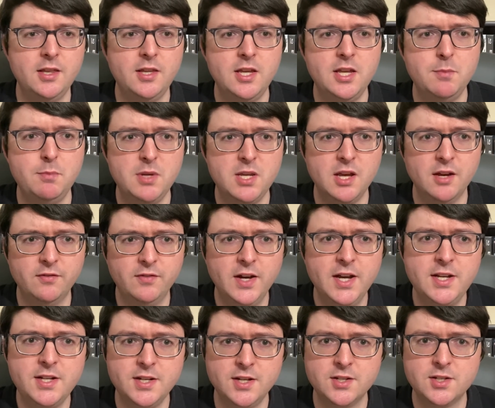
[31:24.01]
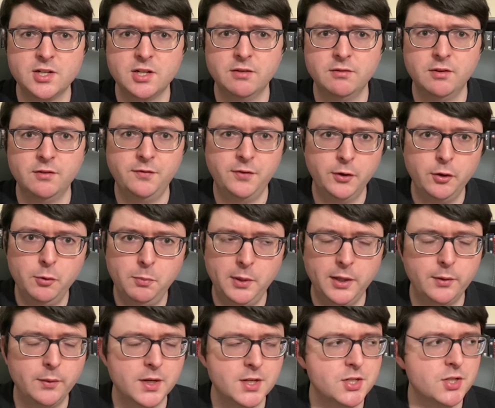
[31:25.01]
the BFI disc of the photoplay
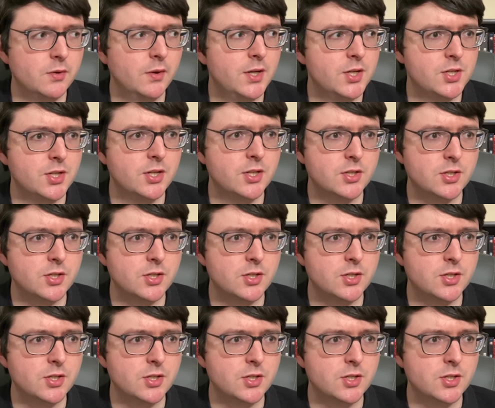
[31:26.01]
restoration.